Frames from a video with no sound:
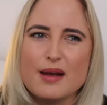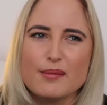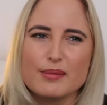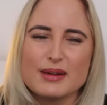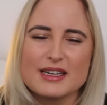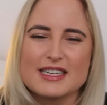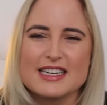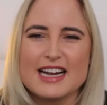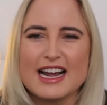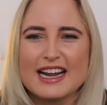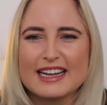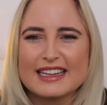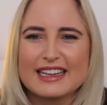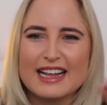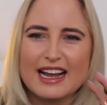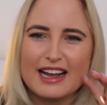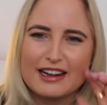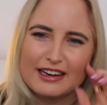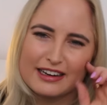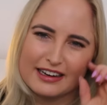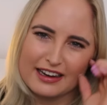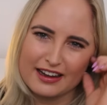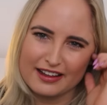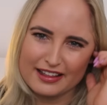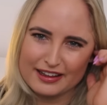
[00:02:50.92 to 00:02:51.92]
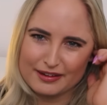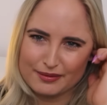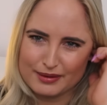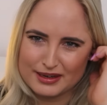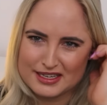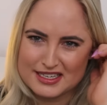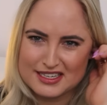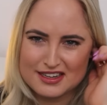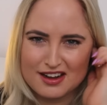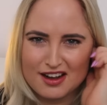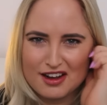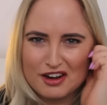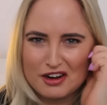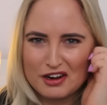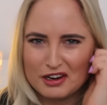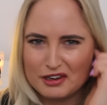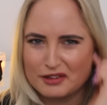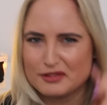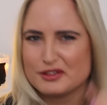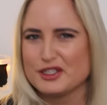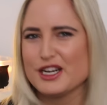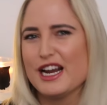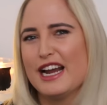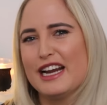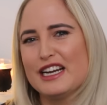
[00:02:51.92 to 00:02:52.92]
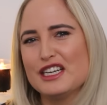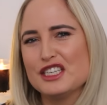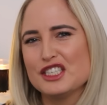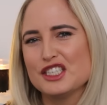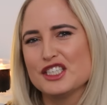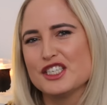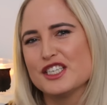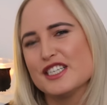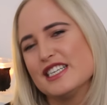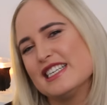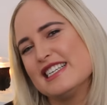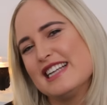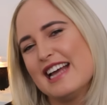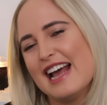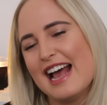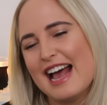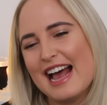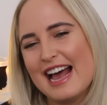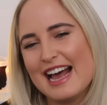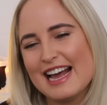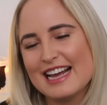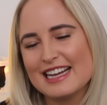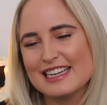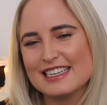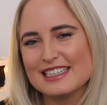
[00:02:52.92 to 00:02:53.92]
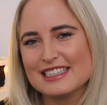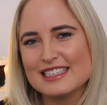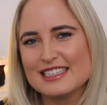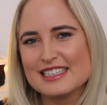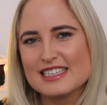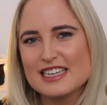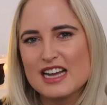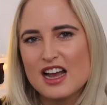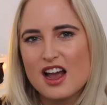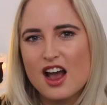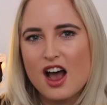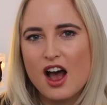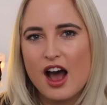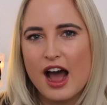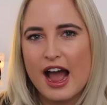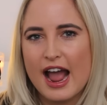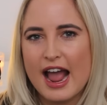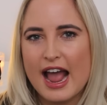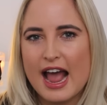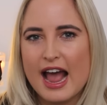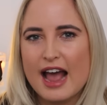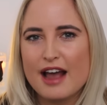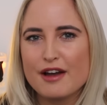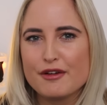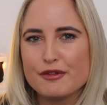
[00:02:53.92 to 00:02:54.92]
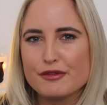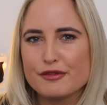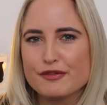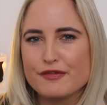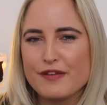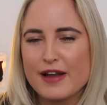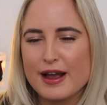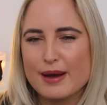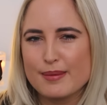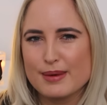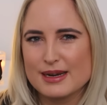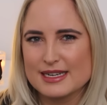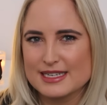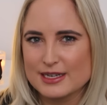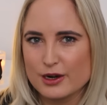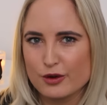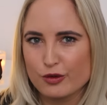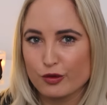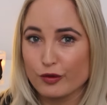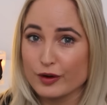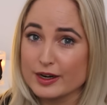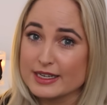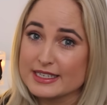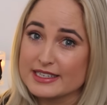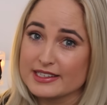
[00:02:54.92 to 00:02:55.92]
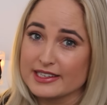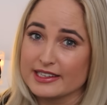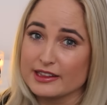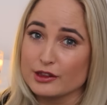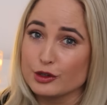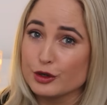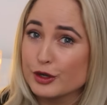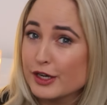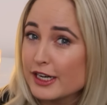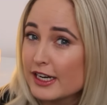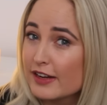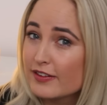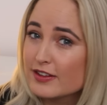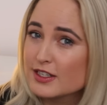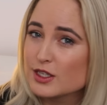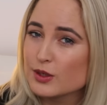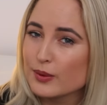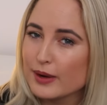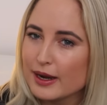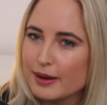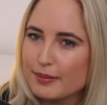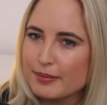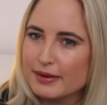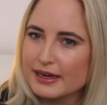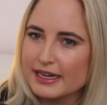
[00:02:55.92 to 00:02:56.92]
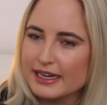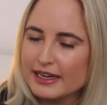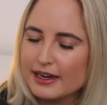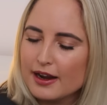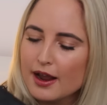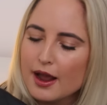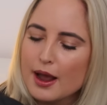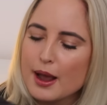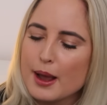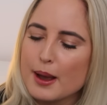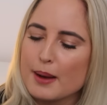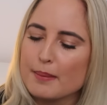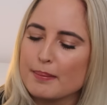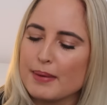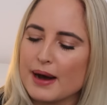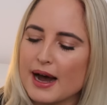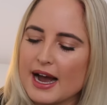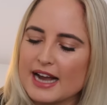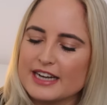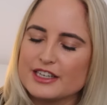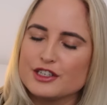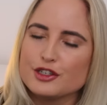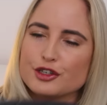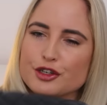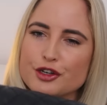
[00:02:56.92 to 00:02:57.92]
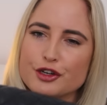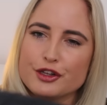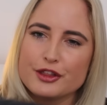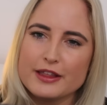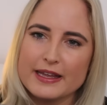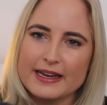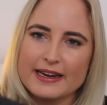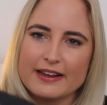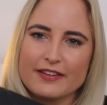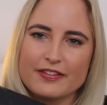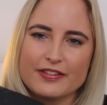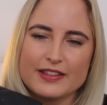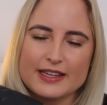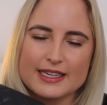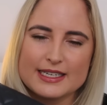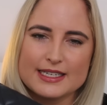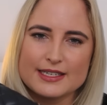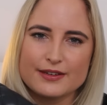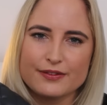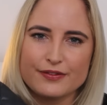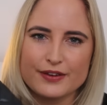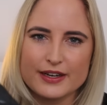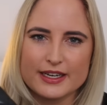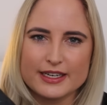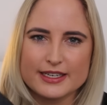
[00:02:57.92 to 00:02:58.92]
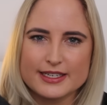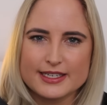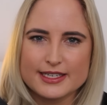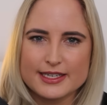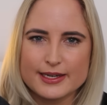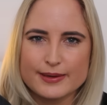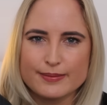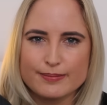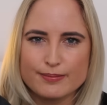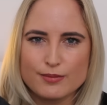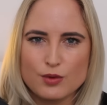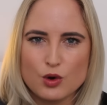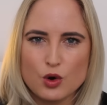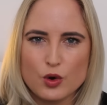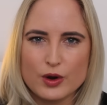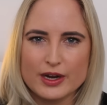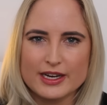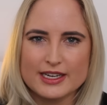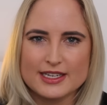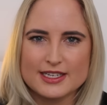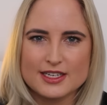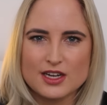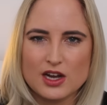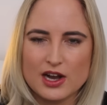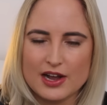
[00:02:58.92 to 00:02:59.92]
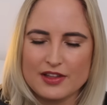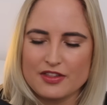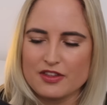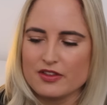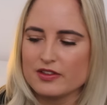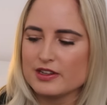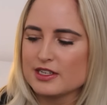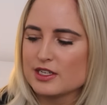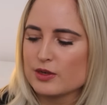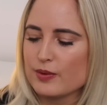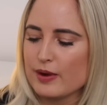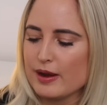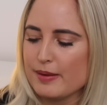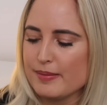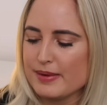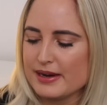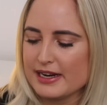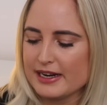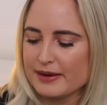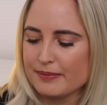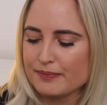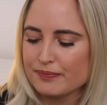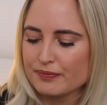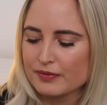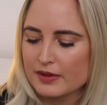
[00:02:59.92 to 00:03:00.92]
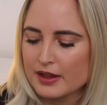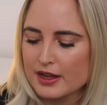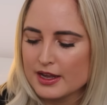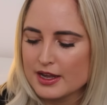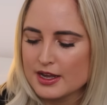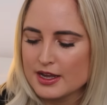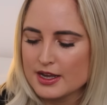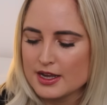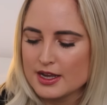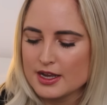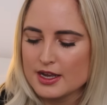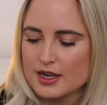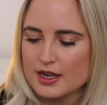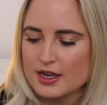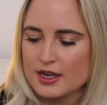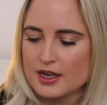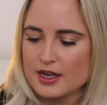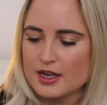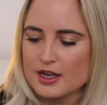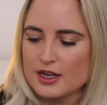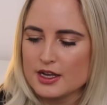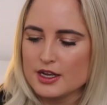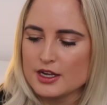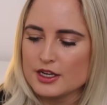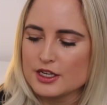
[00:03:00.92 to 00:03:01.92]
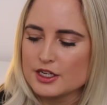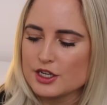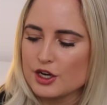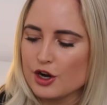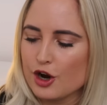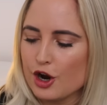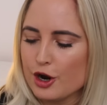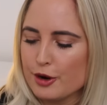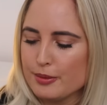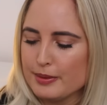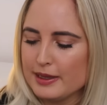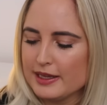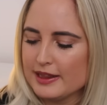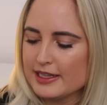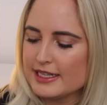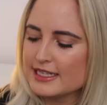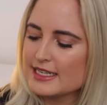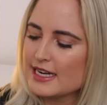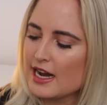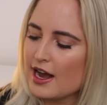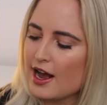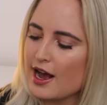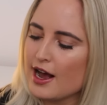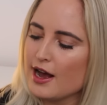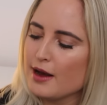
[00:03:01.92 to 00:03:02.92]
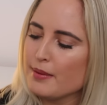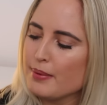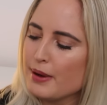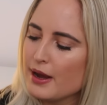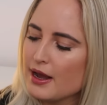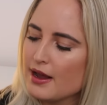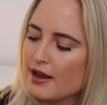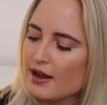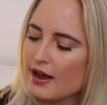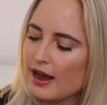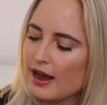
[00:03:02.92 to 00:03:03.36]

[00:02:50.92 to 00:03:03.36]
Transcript: But saying that, I think my style kind of changes, and I have found myself recently looking at the square Mini, but I do think this fits more inside than the square Mini. So opening this up,